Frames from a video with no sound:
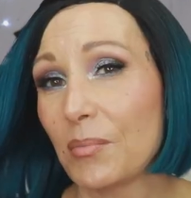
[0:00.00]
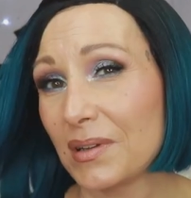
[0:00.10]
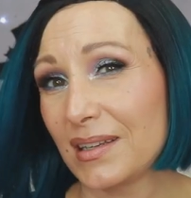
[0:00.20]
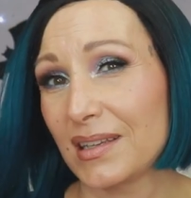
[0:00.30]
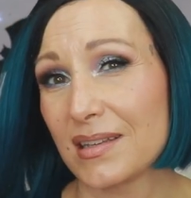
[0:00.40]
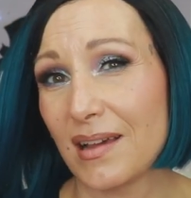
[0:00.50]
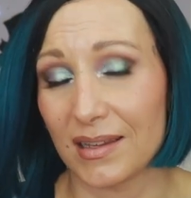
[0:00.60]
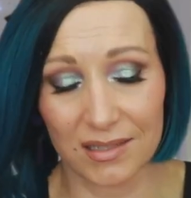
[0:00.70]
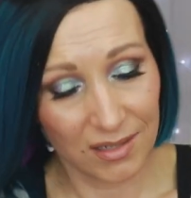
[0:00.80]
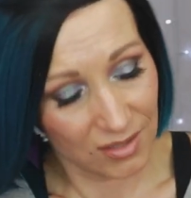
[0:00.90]
But it is
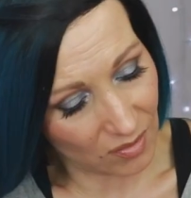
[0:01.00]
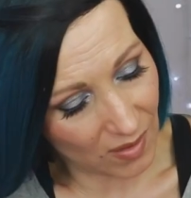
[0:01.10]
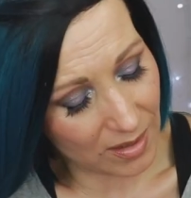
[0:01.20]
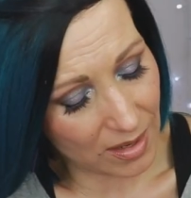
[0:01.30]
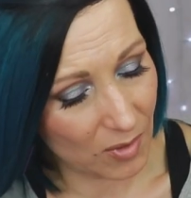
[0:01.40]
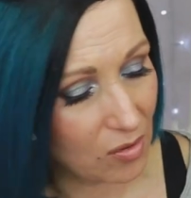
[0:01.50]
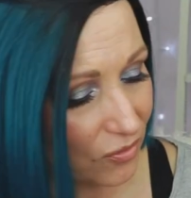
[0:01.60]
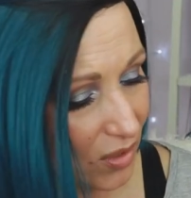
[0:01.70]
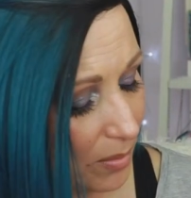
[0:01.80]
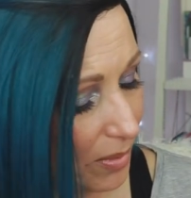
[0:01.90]
nice. So I am
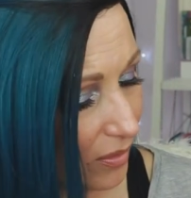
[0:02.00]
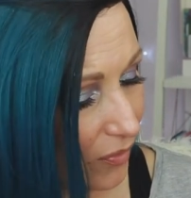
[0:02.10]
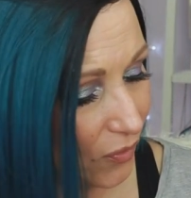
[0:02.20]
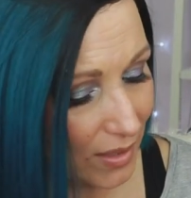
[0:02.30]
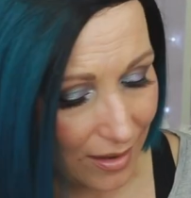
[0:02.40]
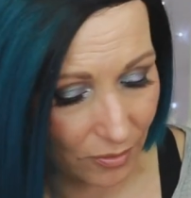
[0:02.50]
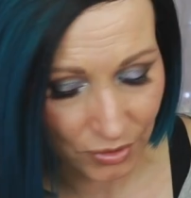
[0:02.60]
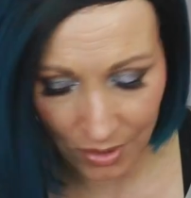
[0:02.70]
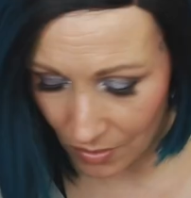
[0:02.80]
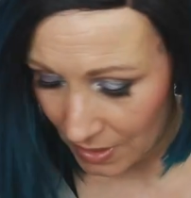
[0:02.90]
going to keep it for now.
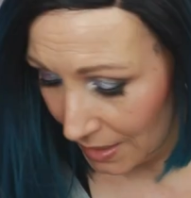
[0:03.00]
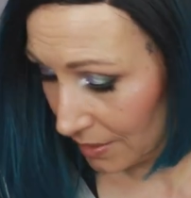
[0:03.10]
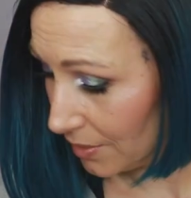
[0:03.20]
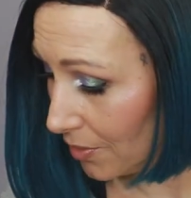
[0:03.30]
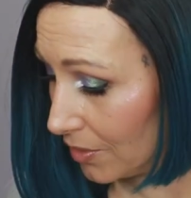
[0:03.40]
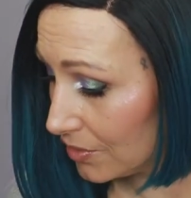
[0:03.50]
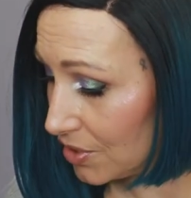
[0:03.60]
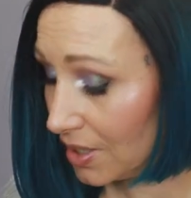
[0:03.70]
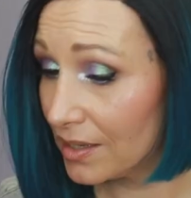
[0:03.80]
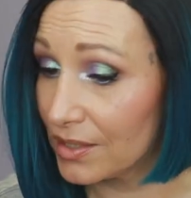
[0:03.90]
So no
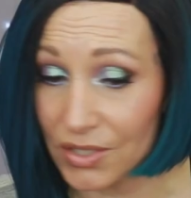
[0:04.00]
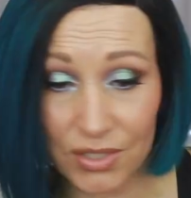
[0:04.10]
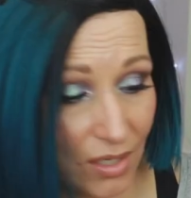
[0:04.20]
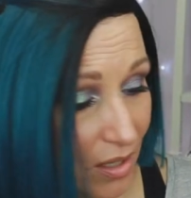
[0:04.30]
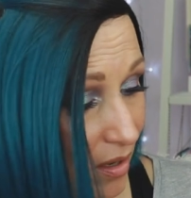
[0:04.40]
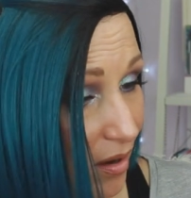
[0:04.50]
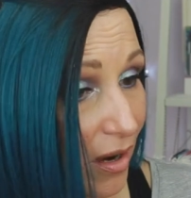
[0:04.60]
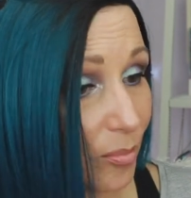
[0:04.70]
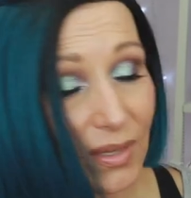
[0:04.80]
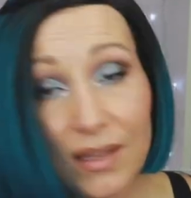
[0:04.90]
concealers
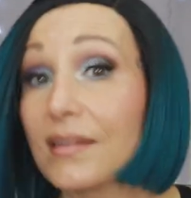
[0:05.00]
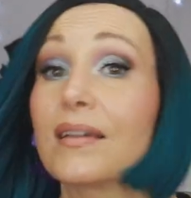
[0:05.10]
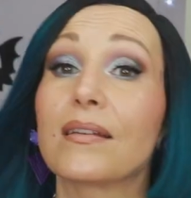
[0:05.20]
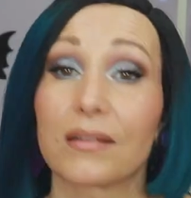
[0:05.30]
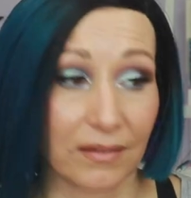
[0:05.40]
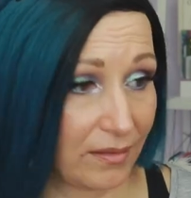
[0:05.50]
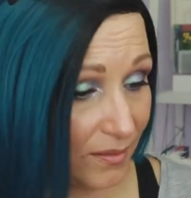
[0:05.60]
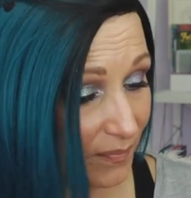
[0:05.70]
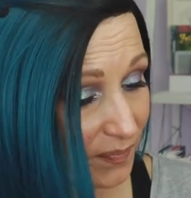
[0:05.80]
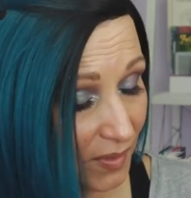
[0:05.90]
are being
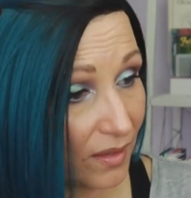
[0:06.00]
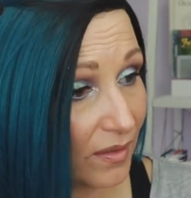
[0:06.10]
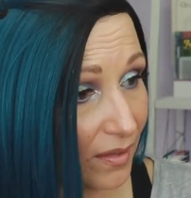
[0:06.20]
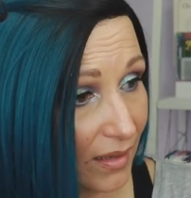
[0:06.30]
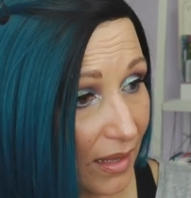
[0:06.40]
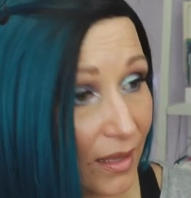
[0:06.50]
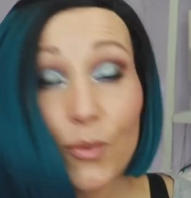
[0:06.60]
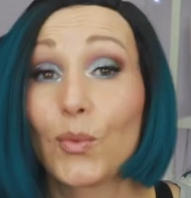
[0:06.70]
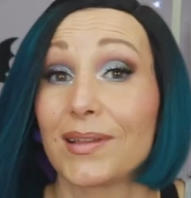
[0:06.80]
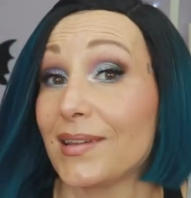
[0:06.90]
decluttered today,
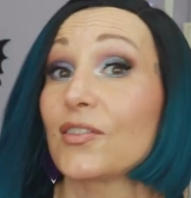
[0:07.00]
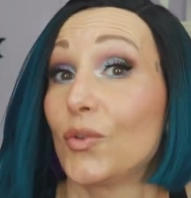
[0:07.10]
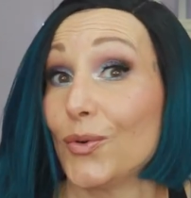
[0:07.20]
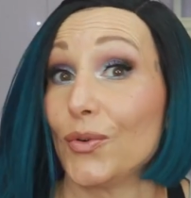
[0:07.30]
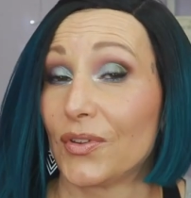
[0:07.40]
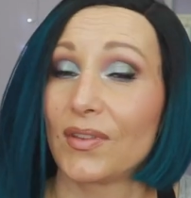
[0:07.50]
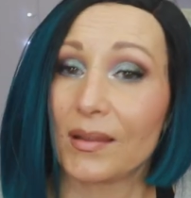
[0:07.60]
which is good.